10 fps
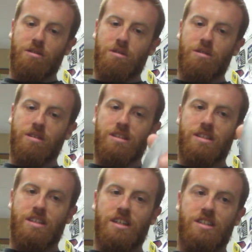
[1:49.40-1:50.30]
Cool.
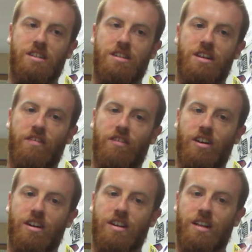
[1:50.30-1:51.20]
It's
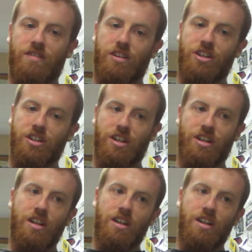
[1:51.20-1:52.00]
different. That's for sure.